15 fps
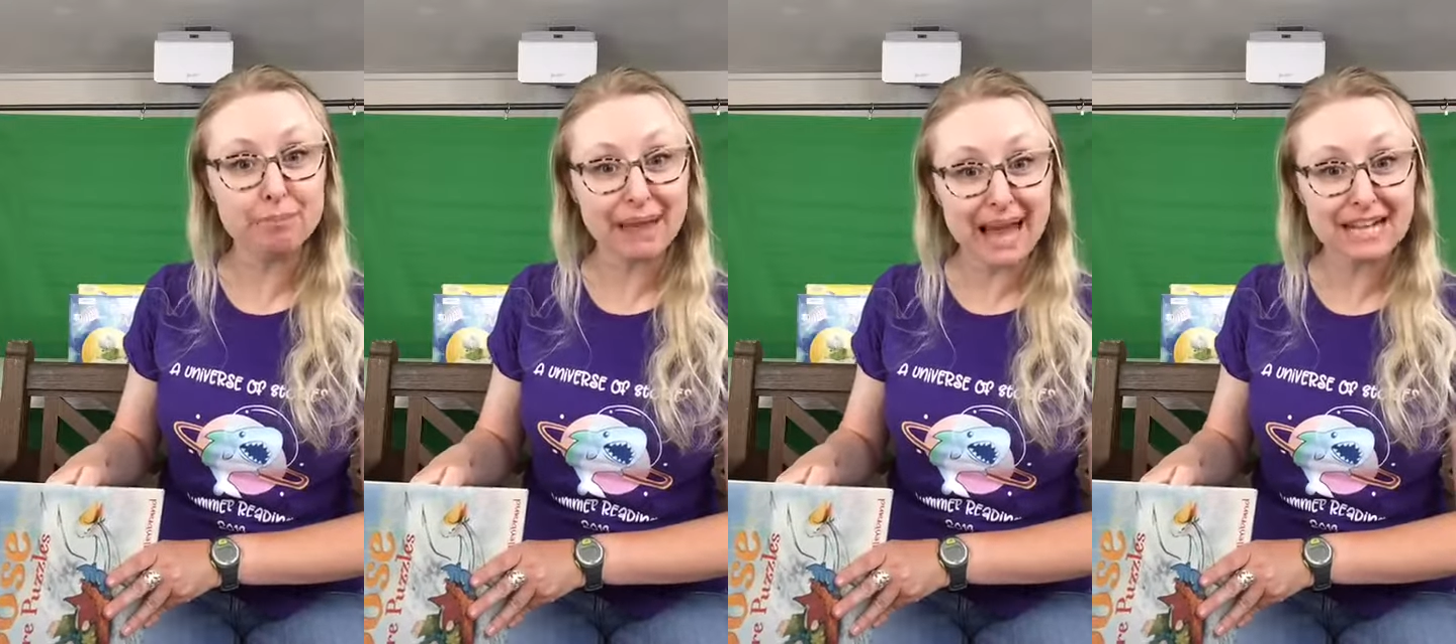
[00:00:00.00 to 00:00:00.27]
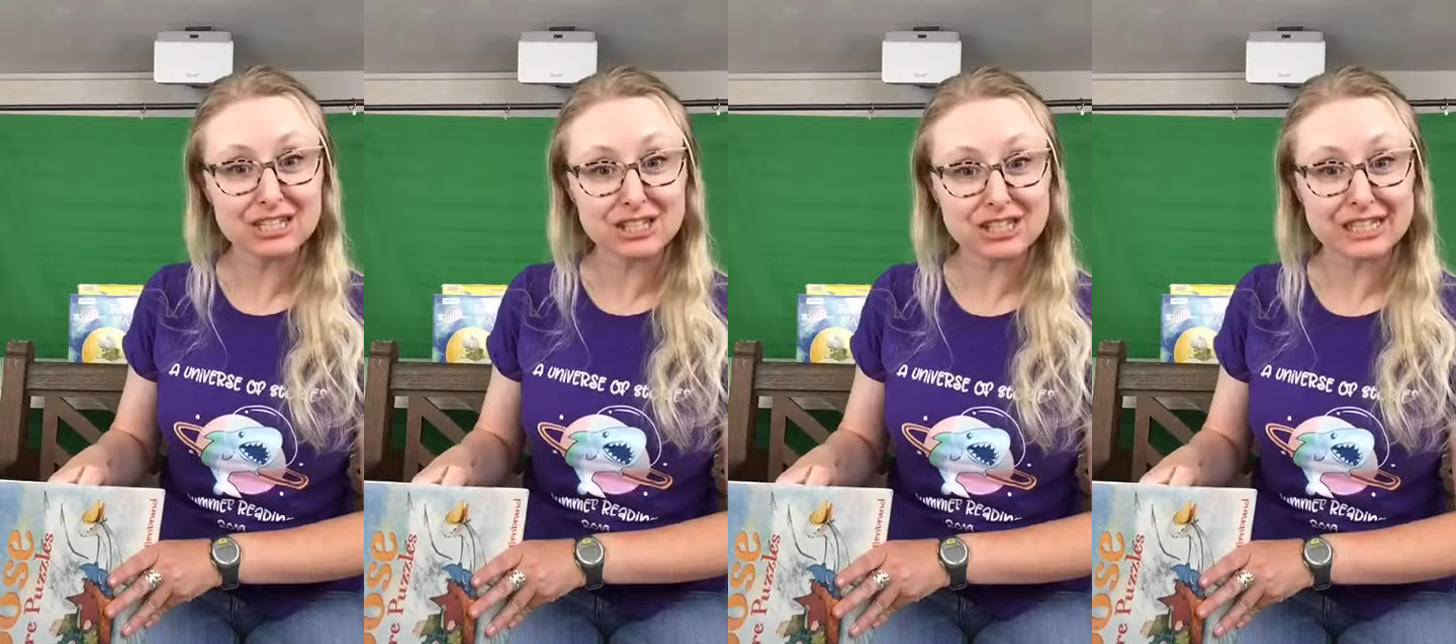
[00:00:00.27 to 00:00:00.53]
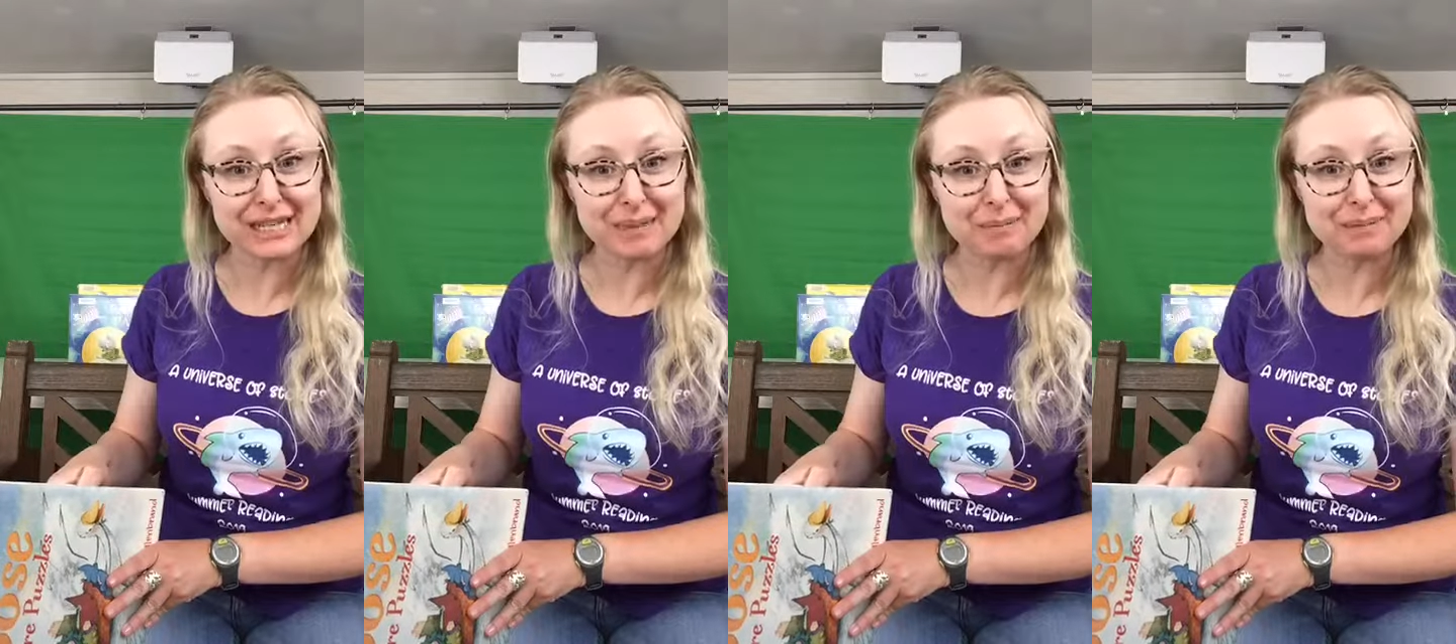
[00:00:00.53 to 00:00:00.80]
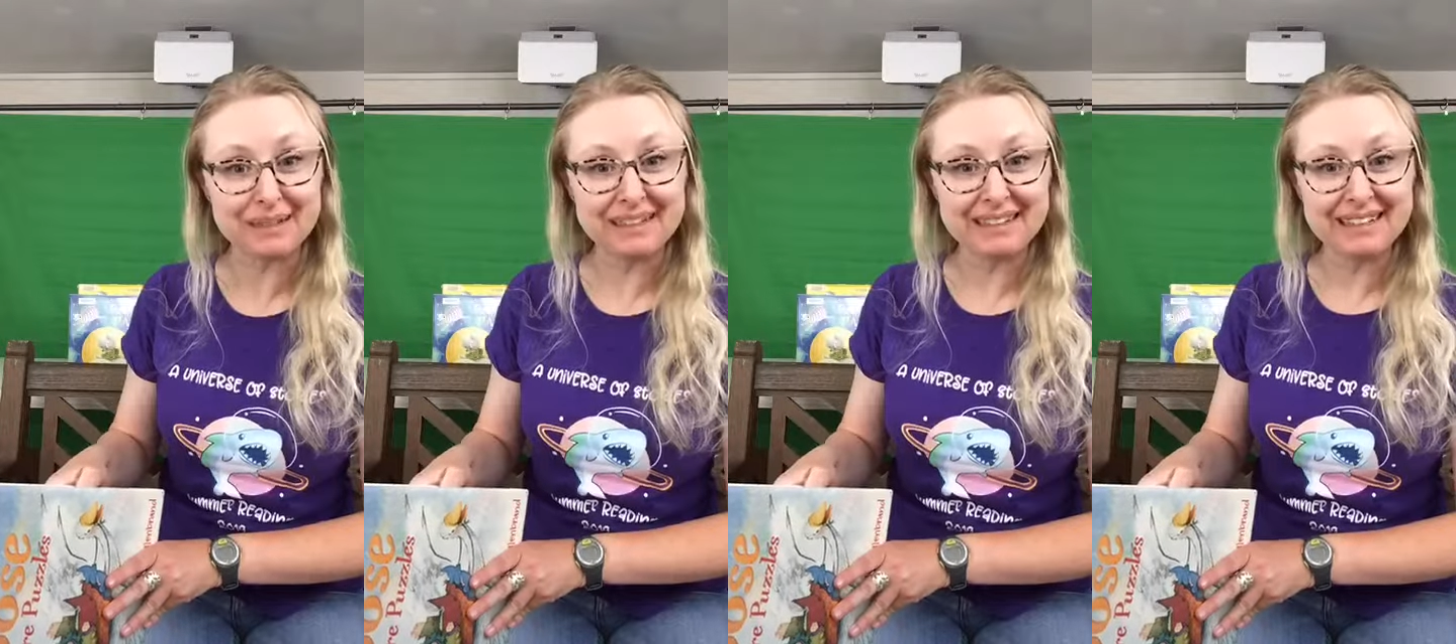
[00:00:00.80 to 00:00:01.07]
black
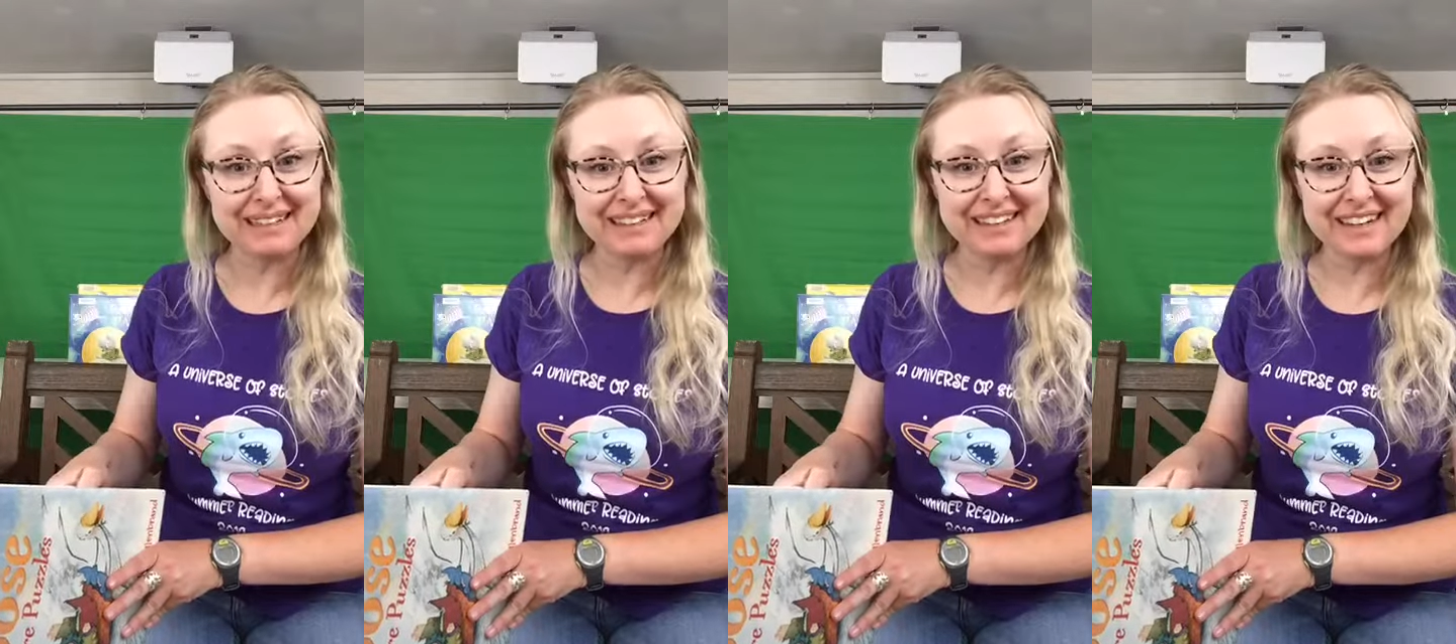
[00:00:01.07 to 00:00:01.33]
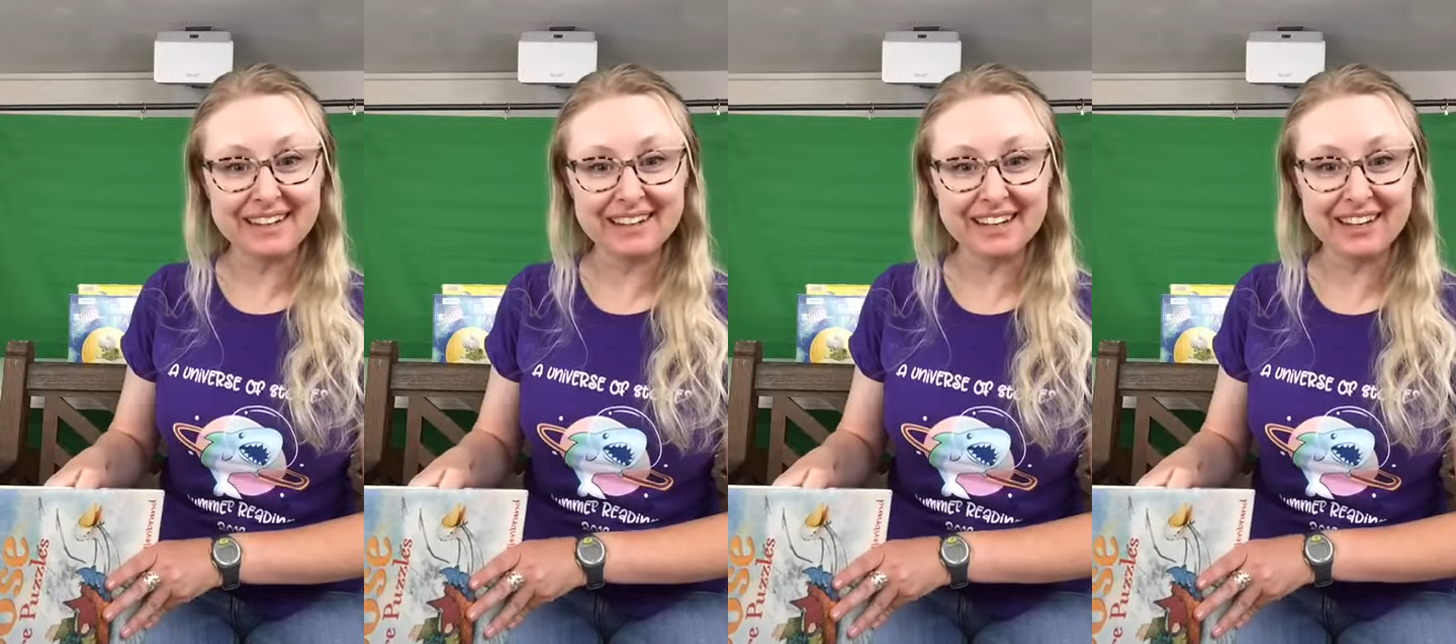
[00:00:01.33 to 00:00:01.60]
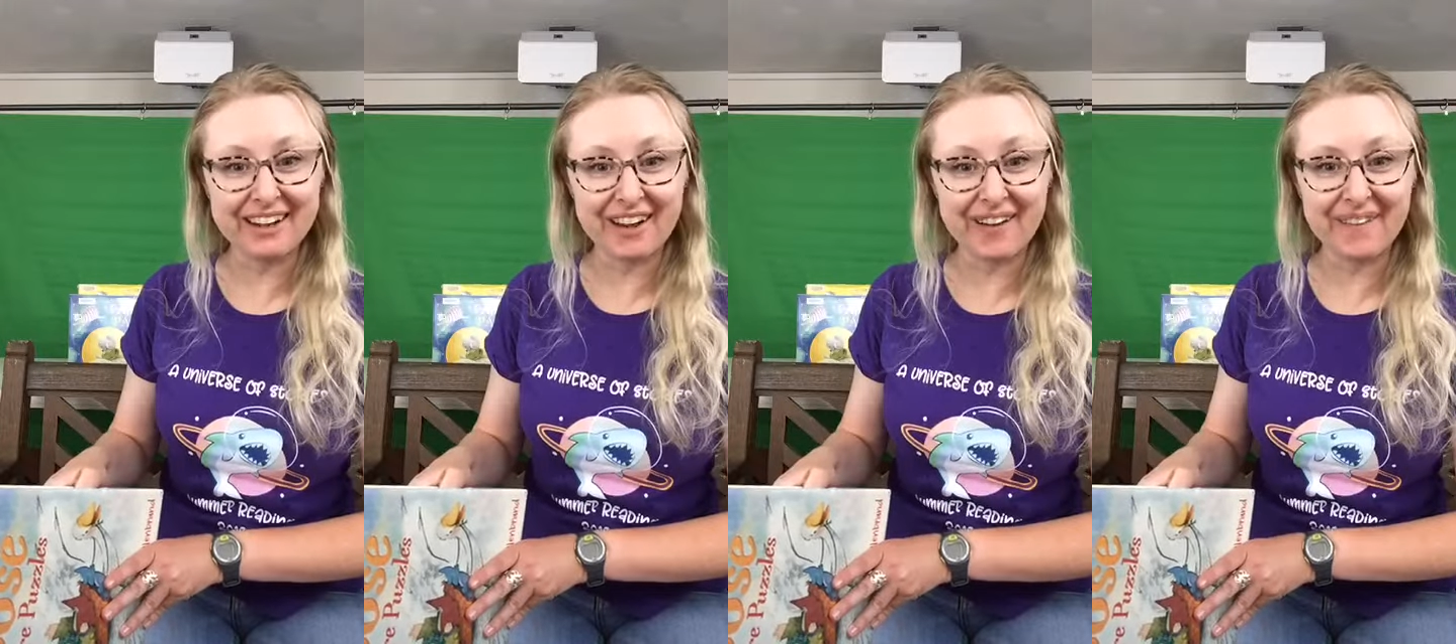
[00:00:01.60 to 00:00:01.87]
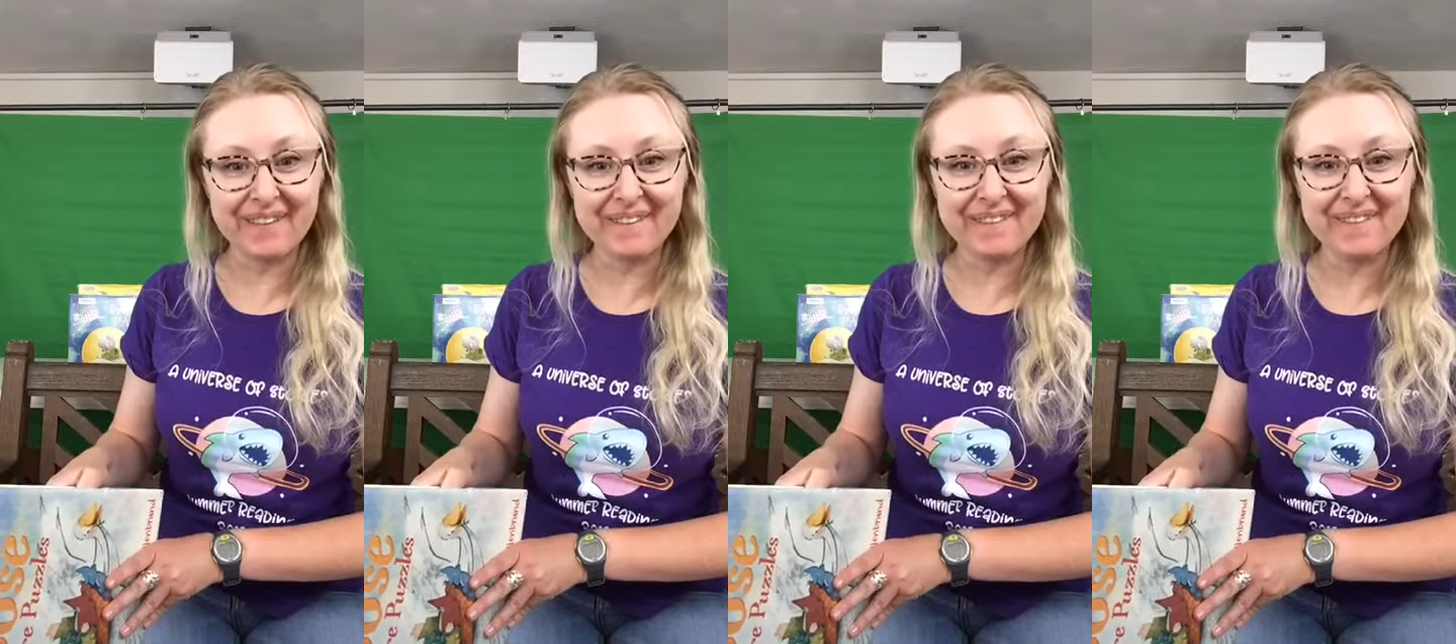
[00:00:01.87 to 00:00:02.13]
sheep. There you
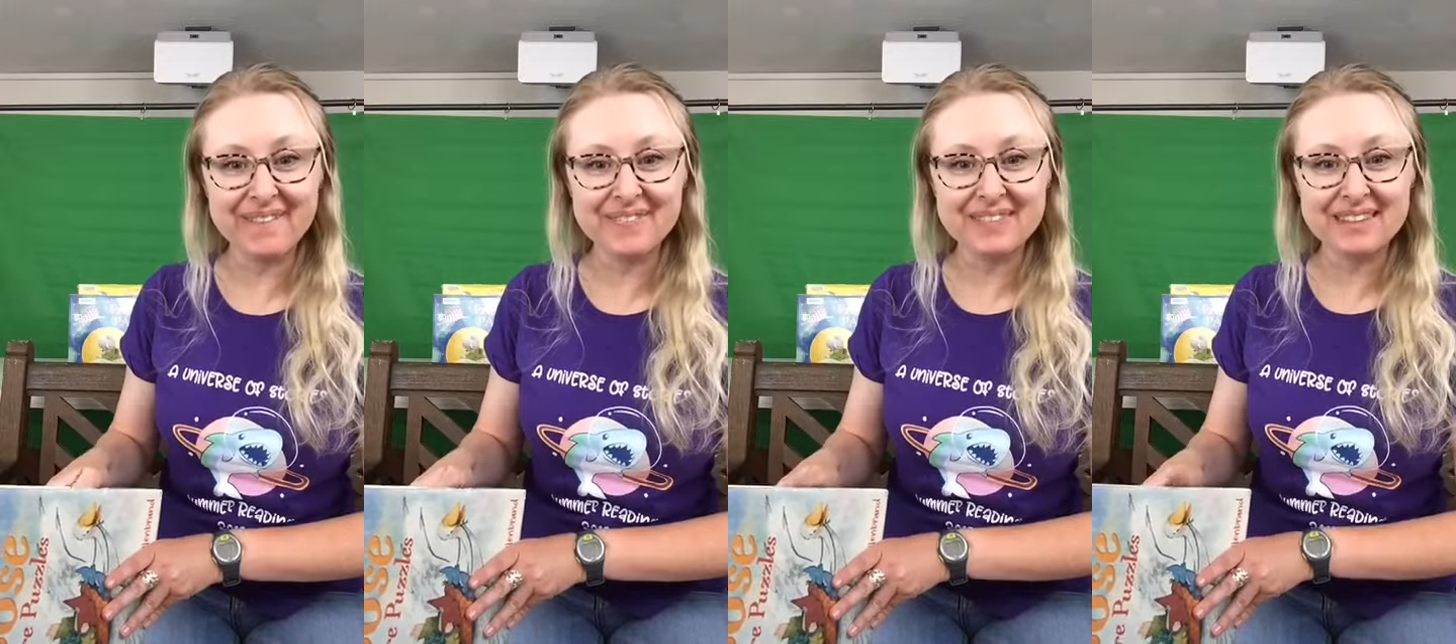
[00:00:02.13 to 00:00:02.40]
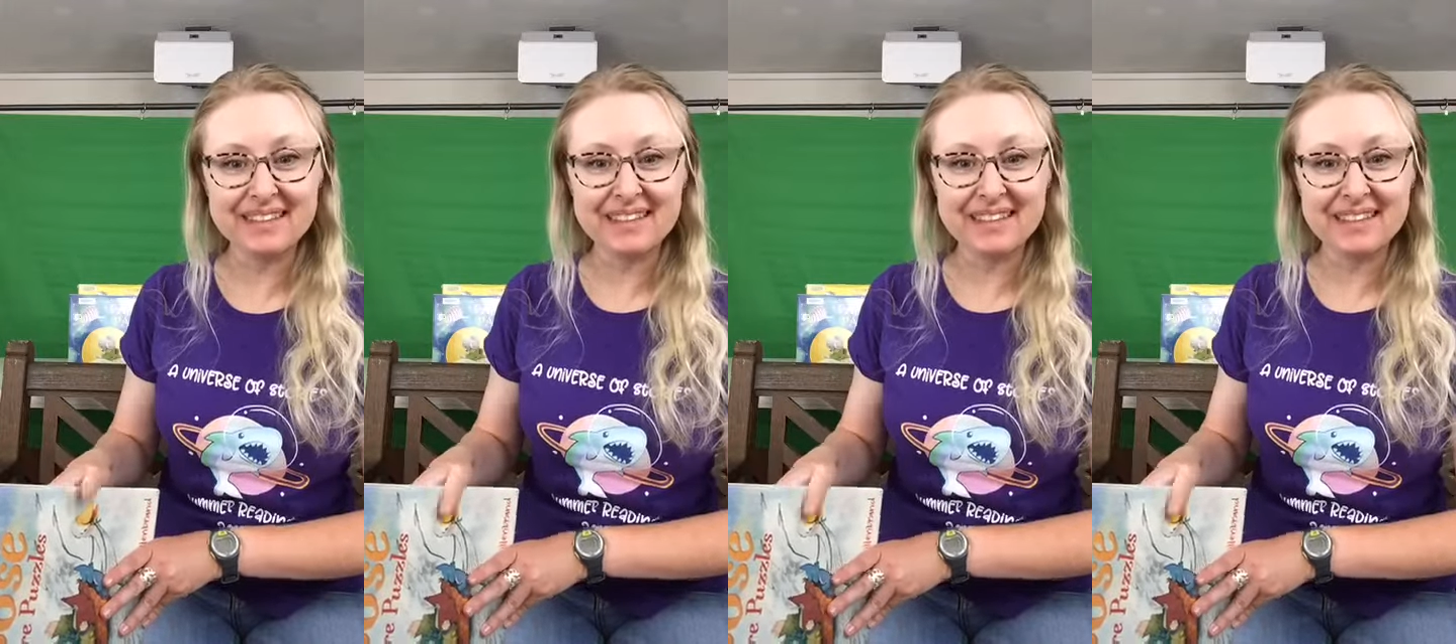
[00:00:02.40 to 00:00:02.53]
go.